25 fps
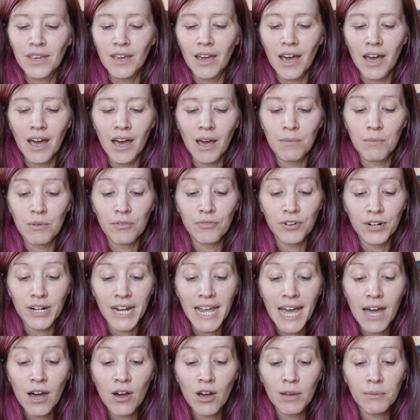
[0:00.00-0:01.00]
For
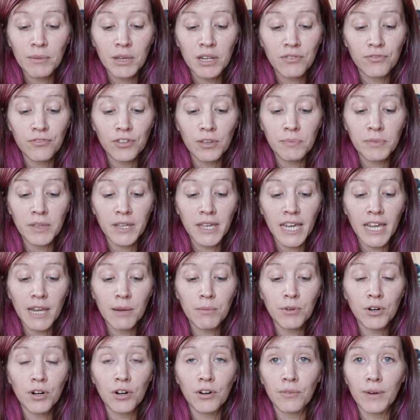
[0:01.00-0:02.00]
now, I'm going to flip the
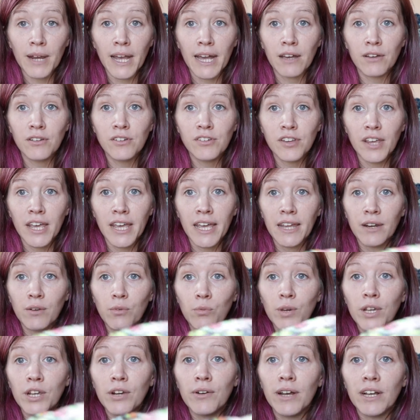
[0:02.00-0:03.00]
camera around
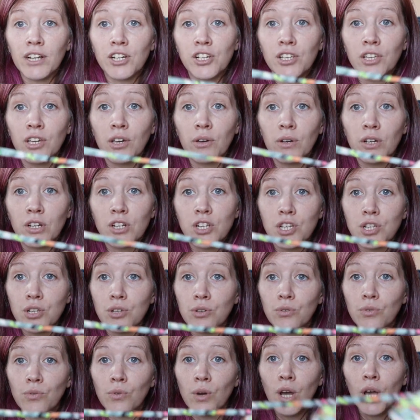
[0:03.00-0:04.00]
and we are actually going
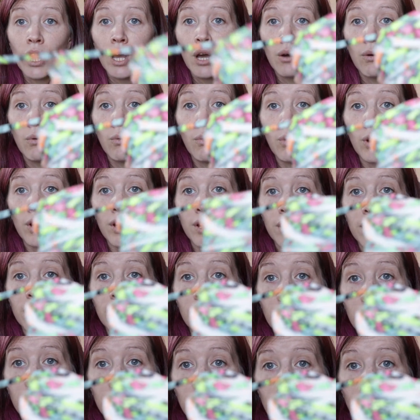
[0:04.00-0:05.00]
to work
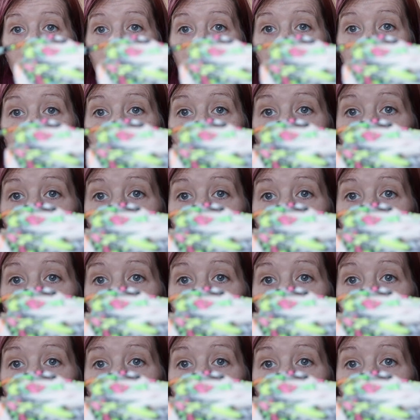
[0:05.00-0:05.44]
a little bit